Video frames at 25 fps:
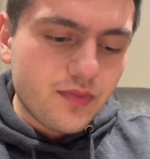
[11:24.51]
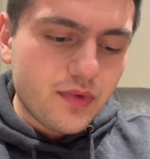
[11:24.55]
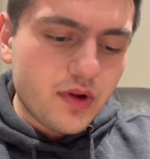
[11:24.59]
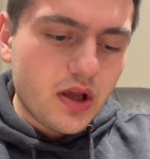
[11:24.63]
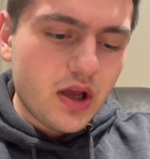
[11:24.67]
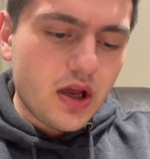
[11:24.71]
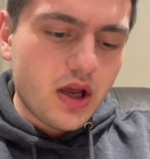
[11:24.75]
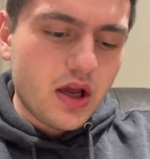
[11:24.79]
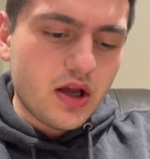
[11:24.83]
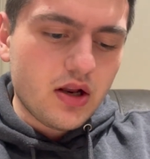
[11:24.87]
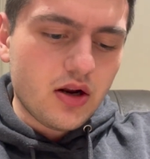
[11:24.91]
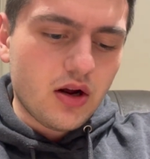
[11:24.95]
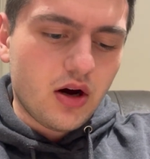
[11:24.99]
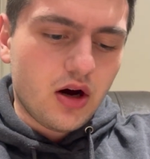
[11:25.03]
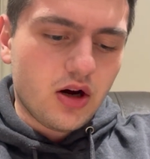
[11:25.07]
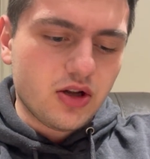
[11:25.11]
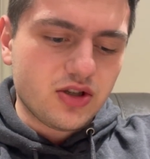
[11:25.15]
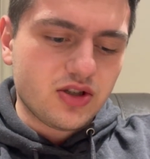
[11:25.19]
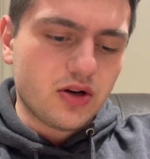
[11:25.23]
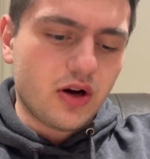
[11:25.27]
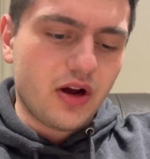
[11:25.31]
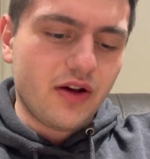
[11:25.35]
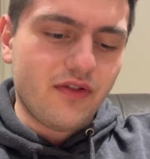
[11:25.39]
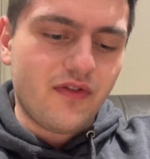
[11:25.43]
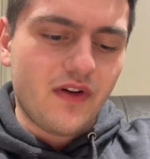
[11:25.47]
And
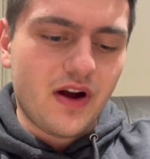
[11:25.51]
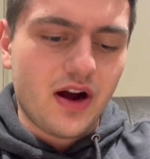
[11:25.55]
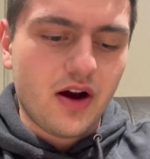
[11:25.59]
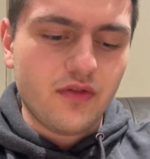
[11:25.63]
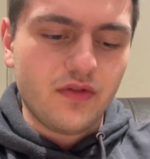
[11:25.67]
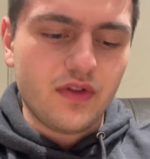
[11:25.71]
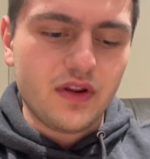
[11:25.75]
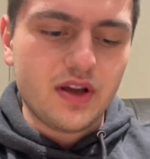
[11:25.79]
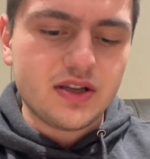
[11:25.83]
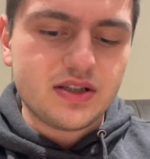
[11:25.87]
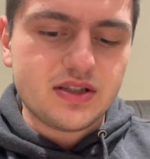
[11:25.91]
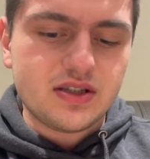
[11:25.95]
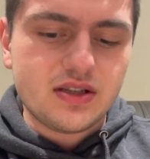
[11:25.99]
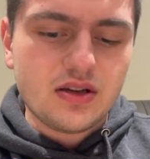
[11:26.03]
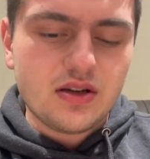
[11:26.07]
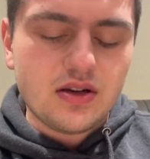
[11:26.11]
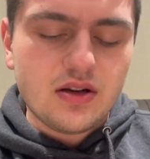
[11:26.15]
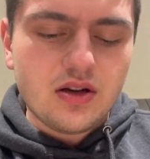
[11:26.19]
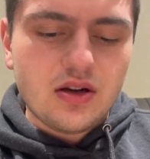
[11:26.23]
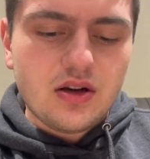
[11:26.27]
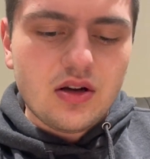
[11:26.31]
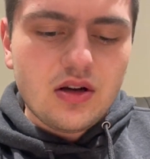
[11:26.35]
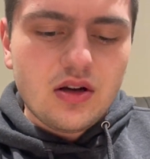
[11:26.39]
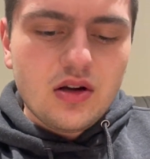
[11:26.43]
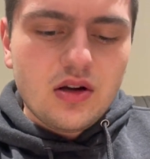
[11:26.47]
also I found this
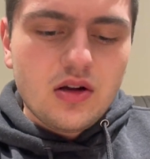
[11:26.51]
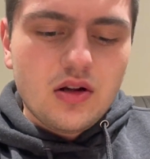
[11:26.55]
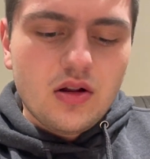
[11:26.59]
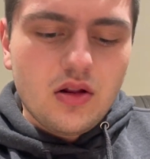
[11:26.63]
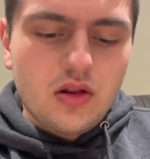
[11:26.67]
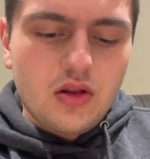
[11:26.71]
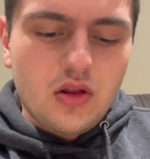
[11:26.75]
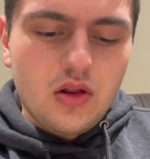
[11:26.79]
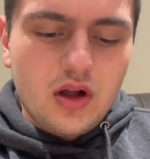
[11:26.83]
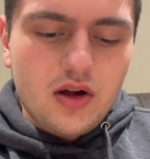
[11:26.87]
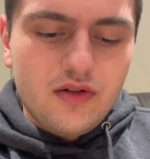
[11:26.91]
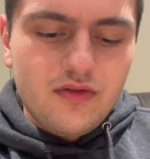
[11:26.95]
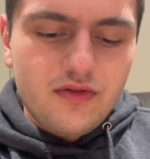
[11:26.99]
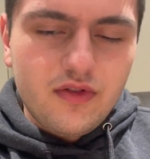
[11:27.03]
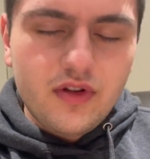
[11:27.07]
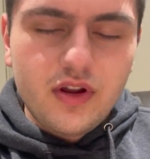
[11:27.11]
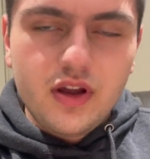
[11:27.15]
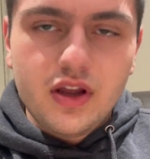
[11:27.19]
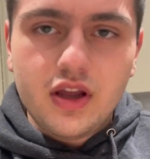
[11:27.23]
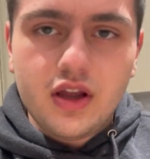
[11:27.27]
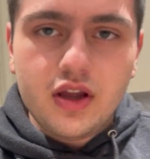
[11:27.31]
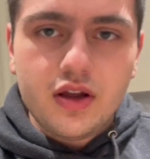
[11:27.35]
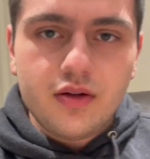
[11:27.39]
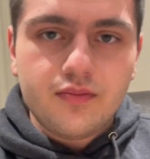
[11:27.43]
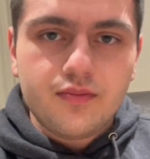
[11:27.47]

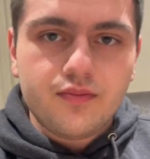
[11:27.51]
lovely